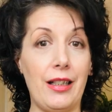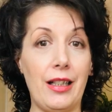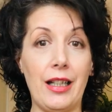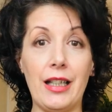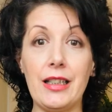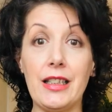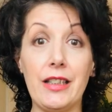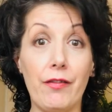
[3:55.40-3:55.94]

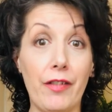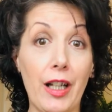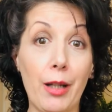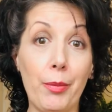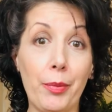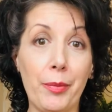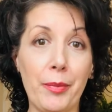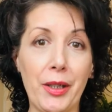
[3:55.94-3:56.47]
and
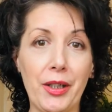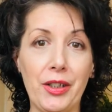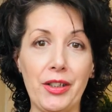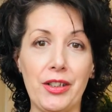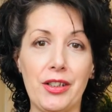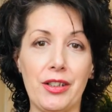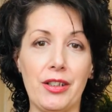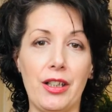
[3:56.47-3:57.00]

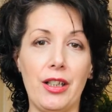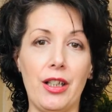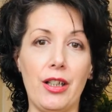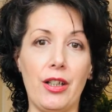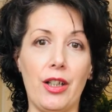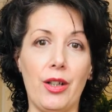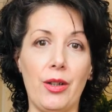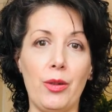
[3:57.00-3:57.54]
development. You
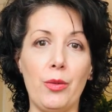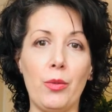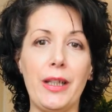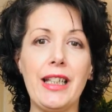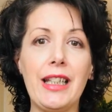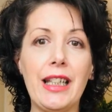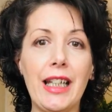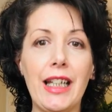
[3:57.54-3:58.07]
know, we
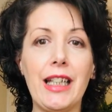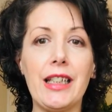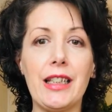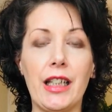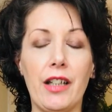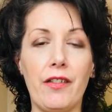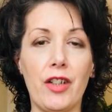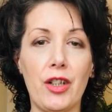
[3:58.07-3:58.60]
need to
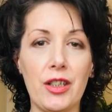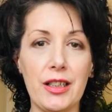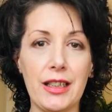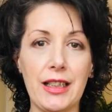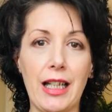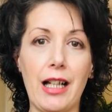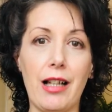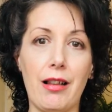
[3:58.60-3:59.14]
give our
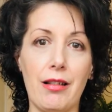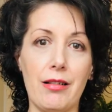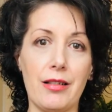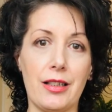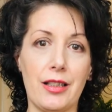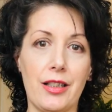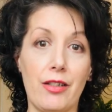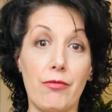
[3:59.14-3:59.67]

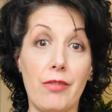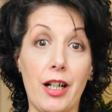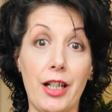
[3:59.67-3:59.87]
cells the right